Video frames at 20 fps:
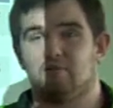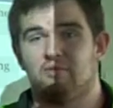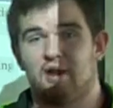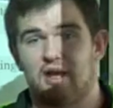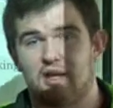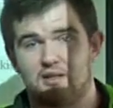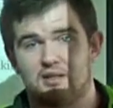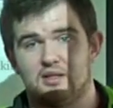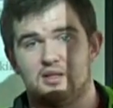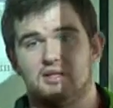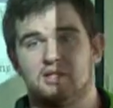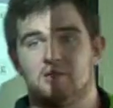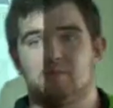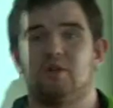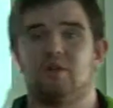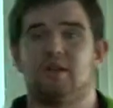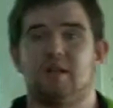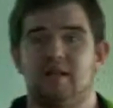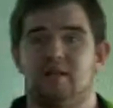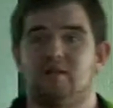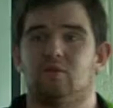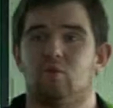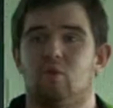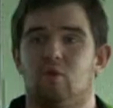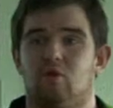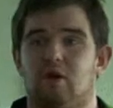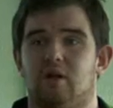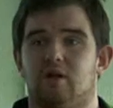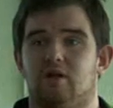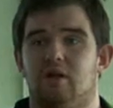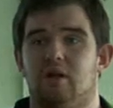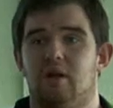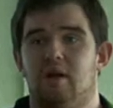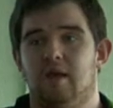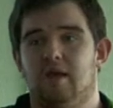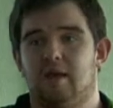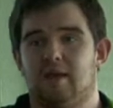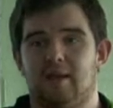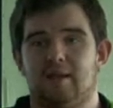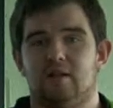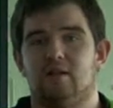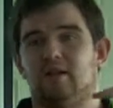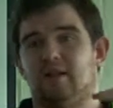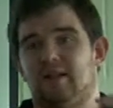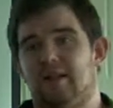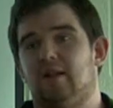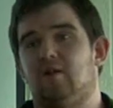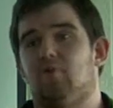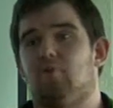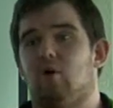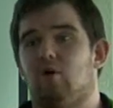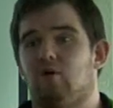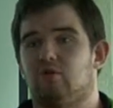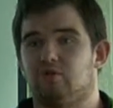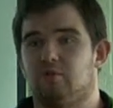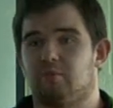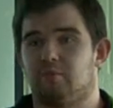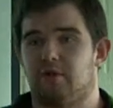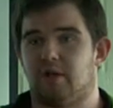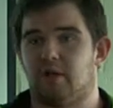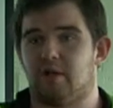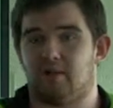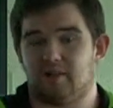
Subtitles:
ranking system and getting it to work and getting like leaderboards up and on.